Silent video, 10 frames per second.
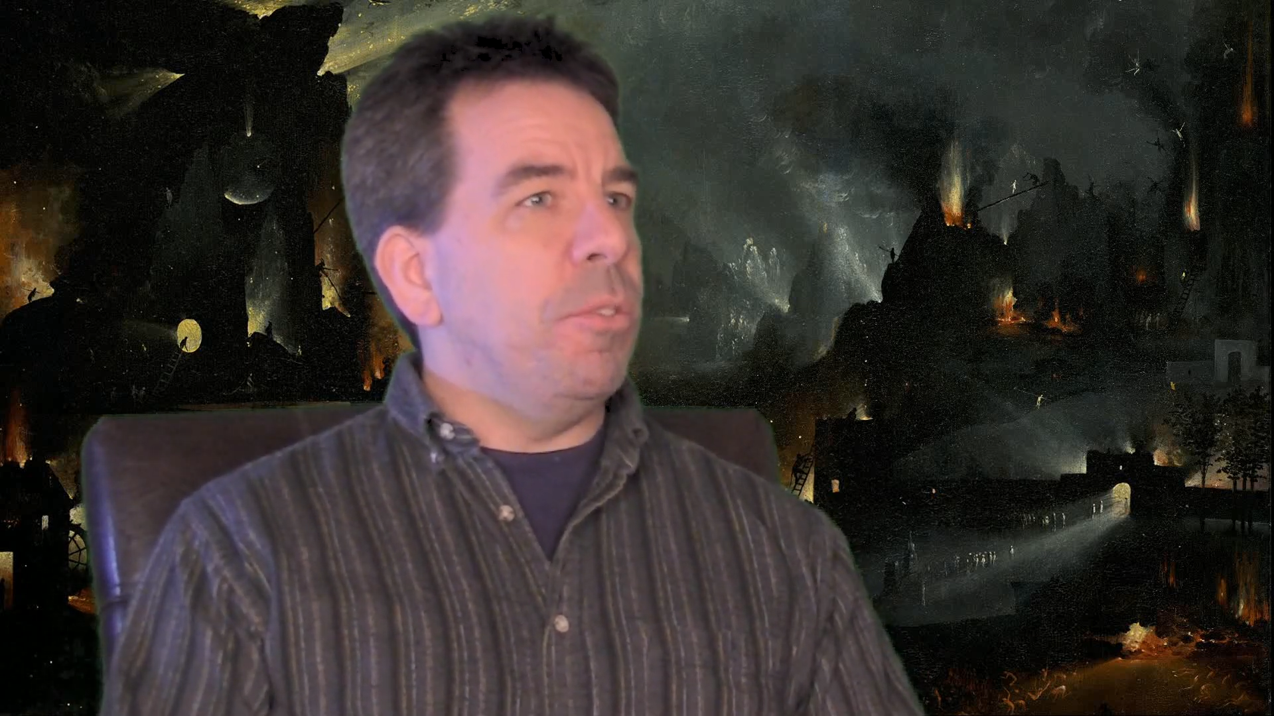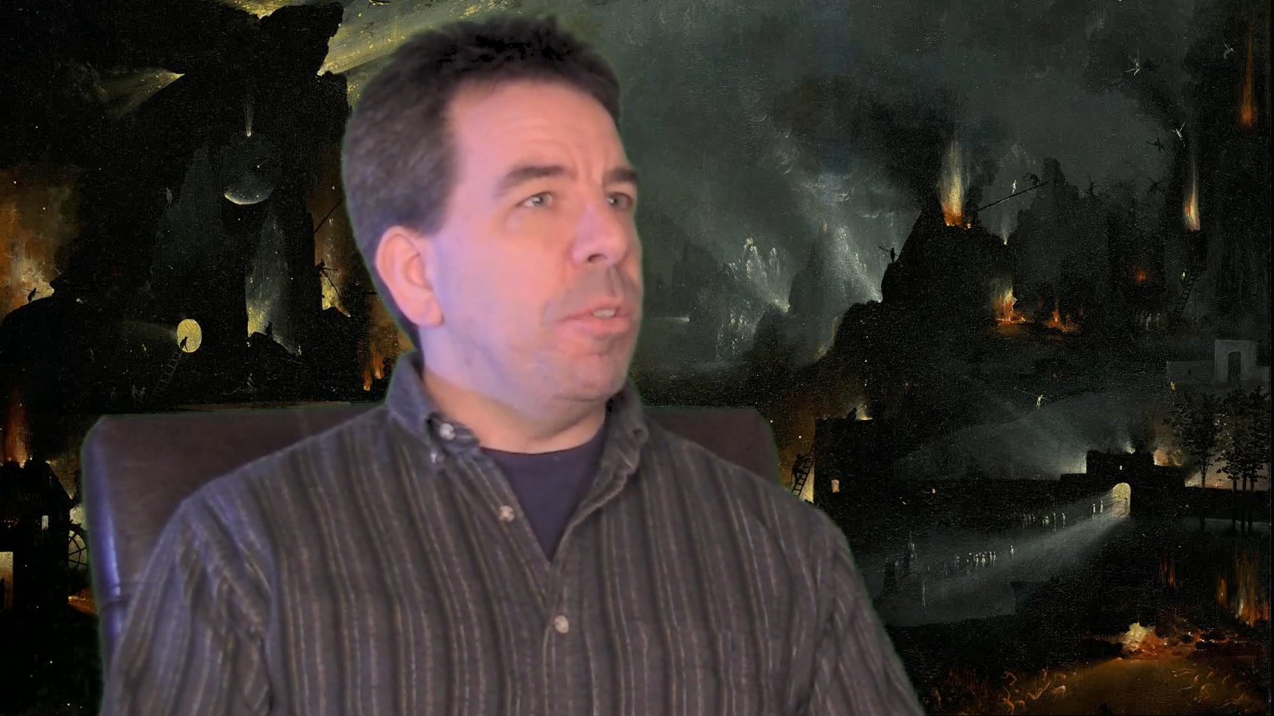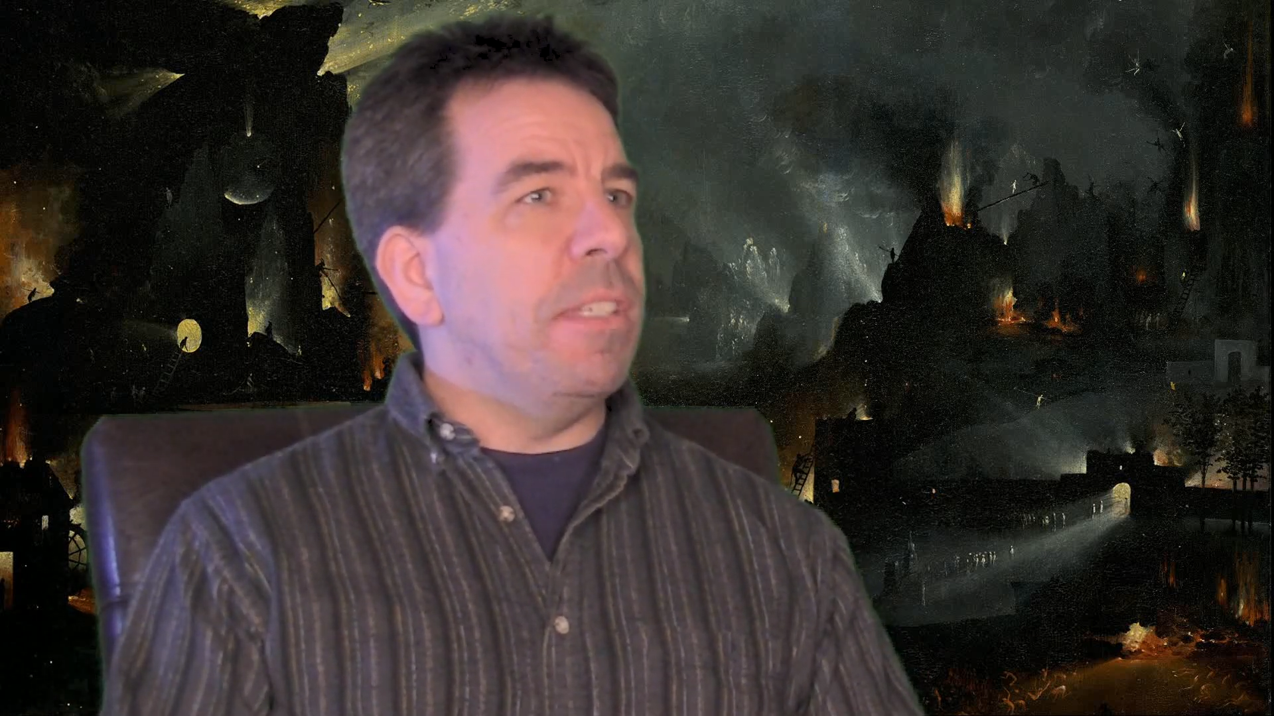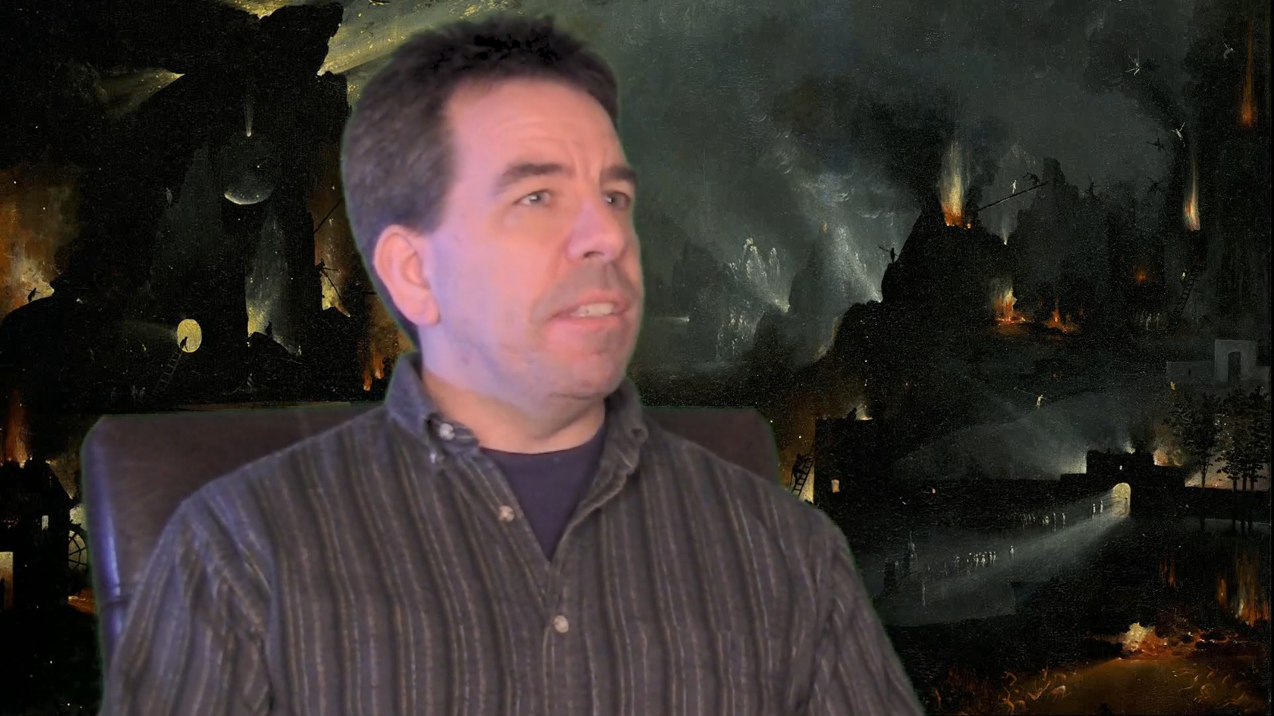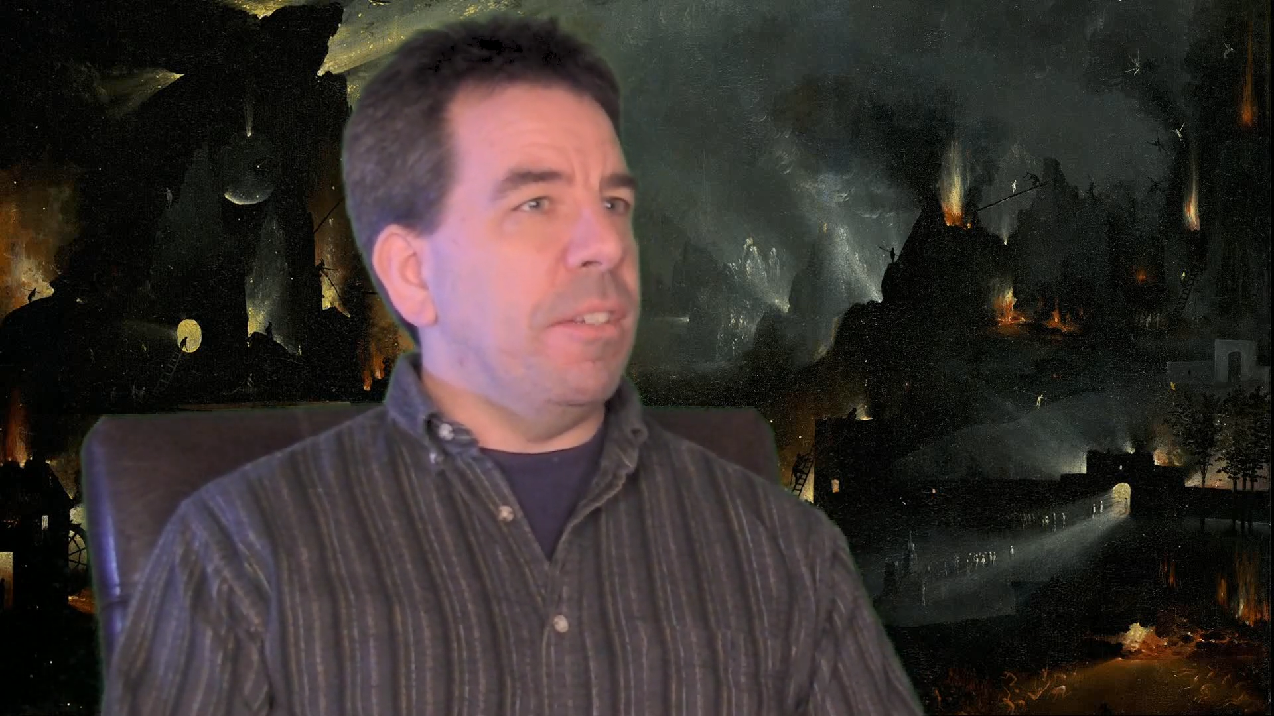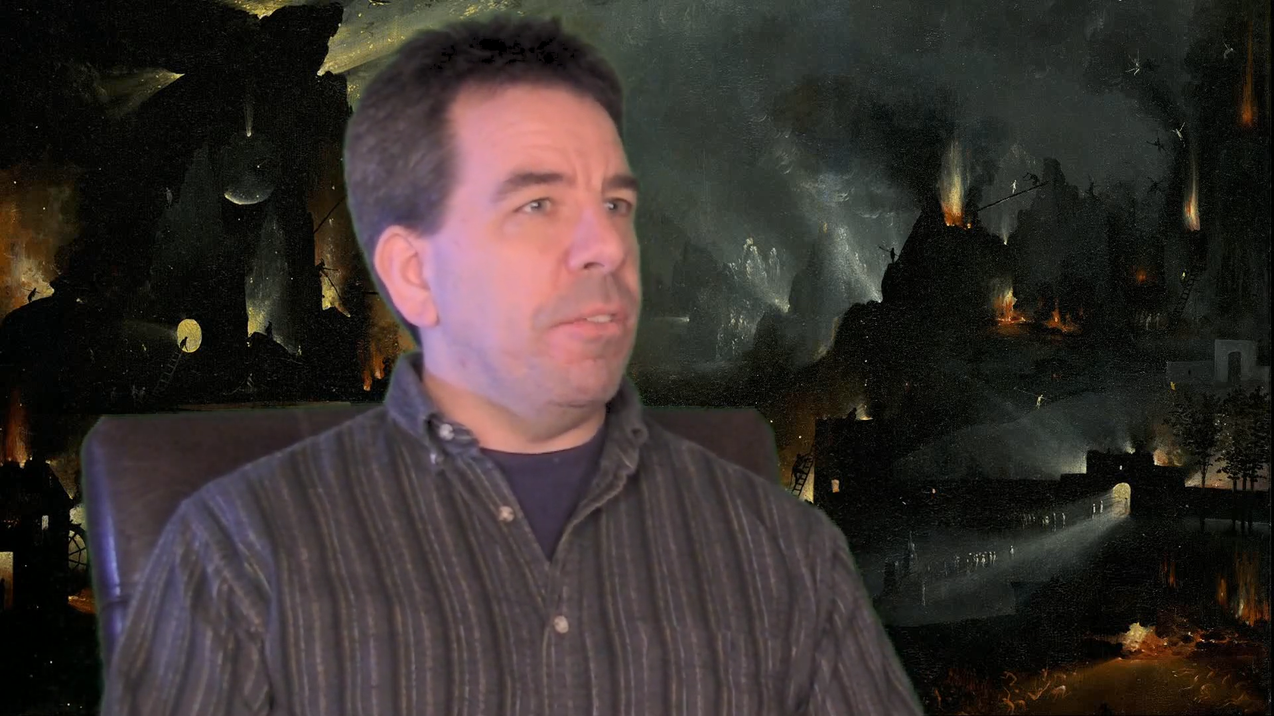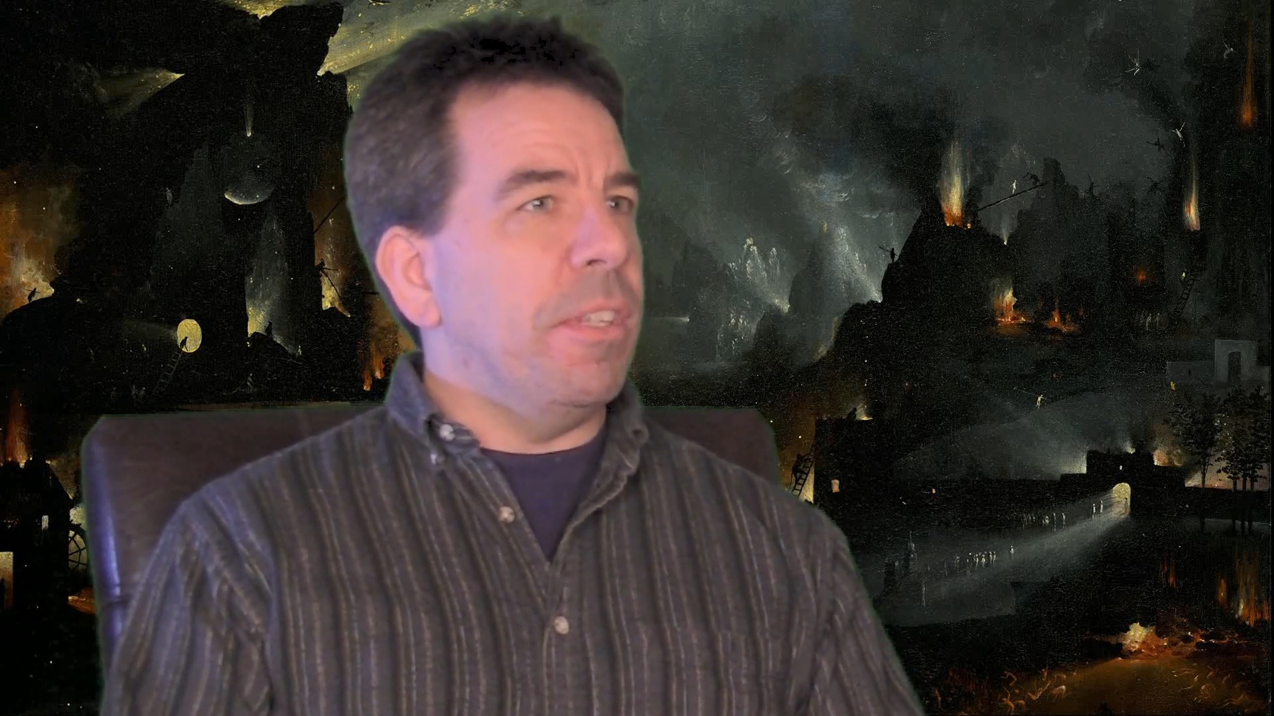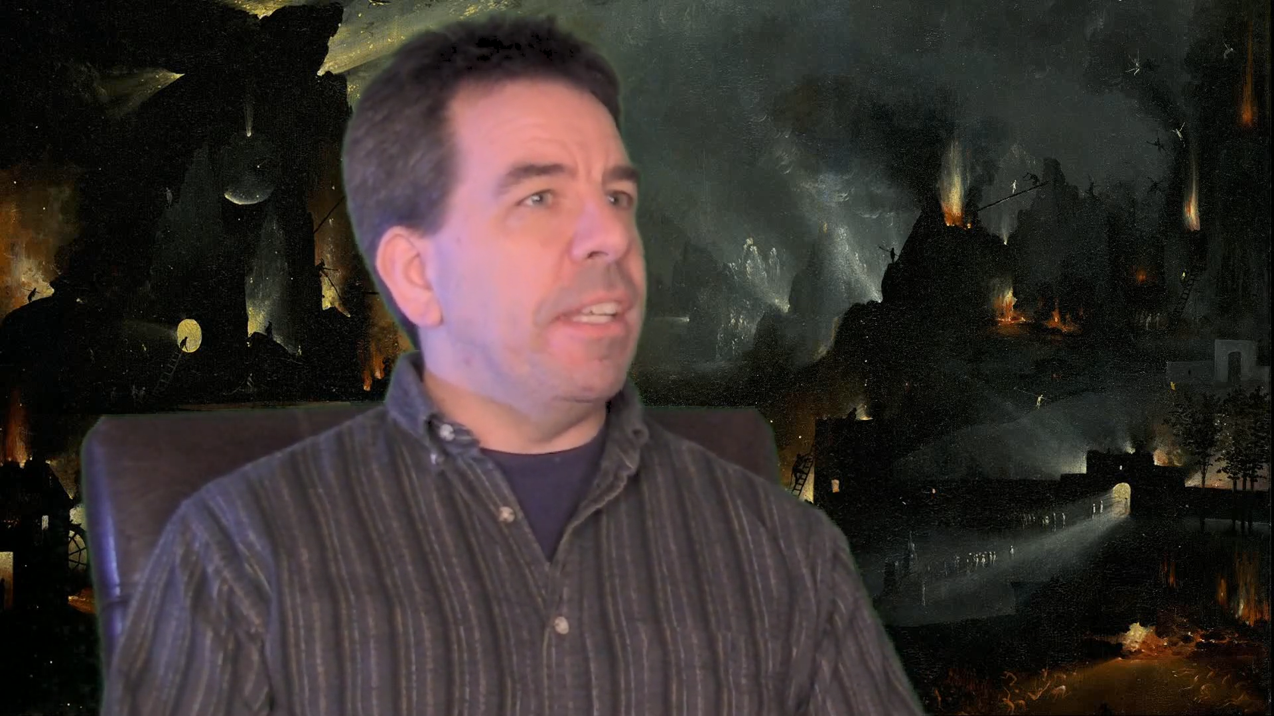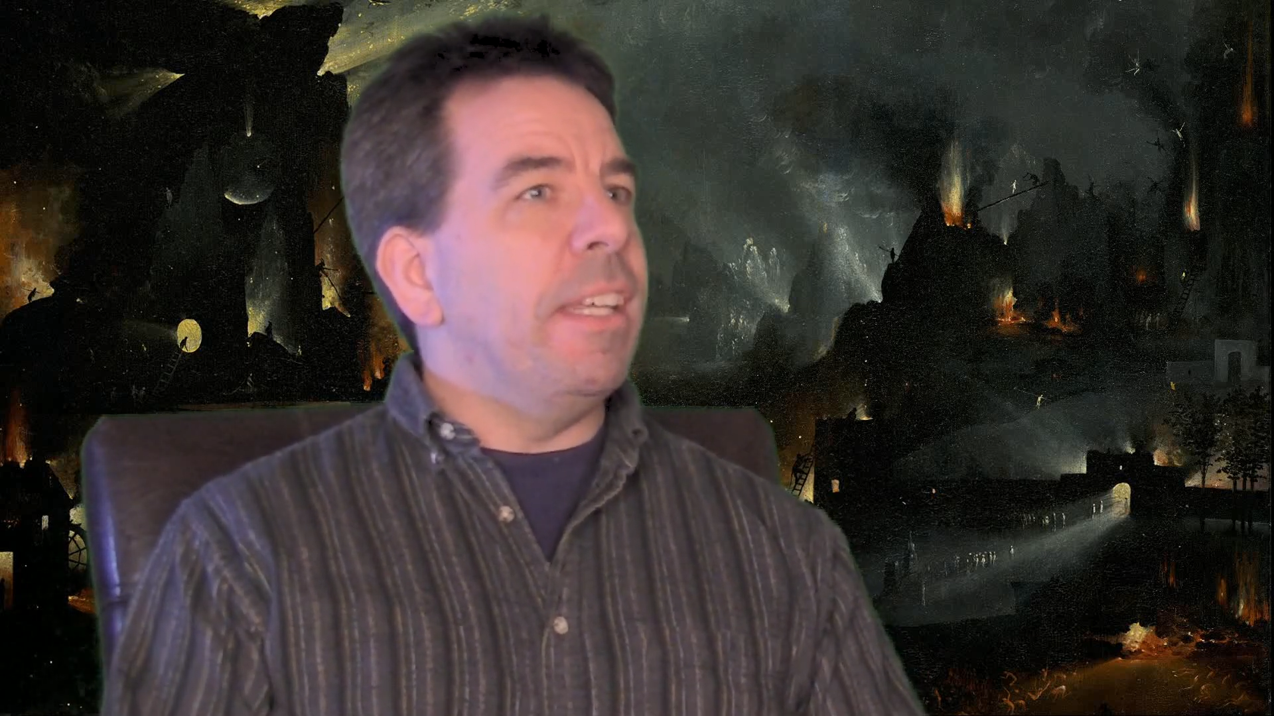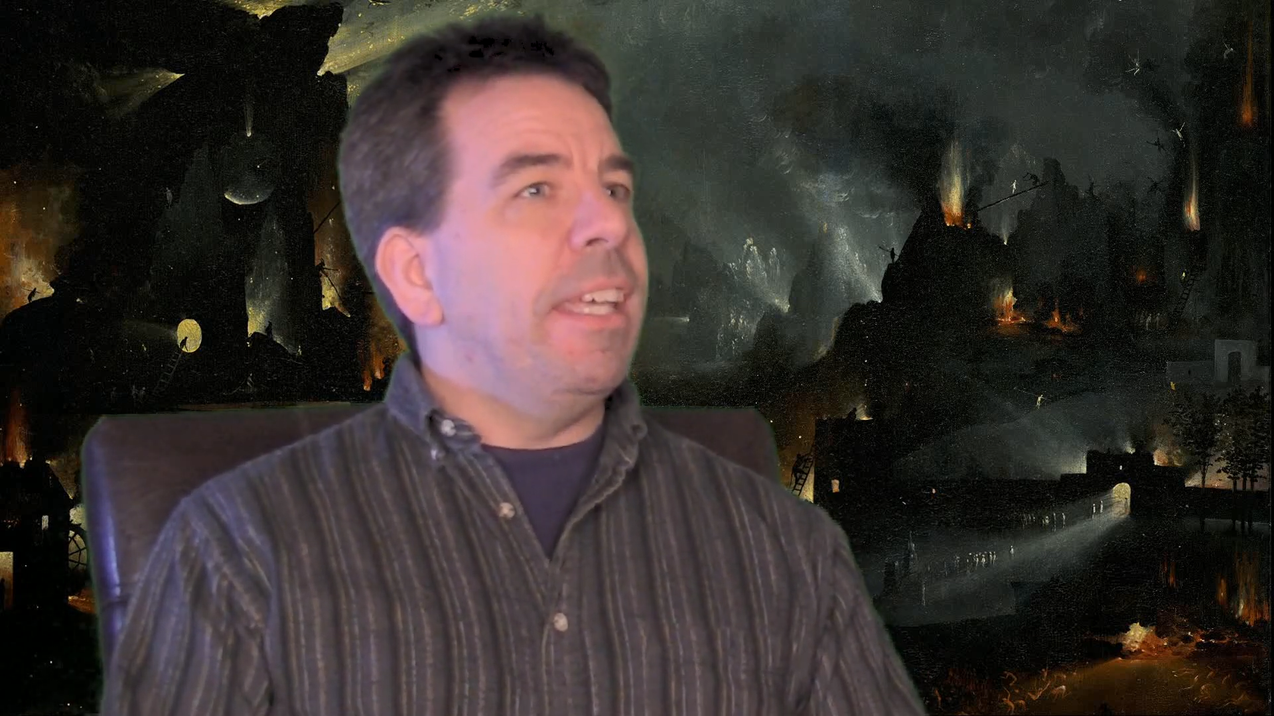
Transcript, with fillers: consider that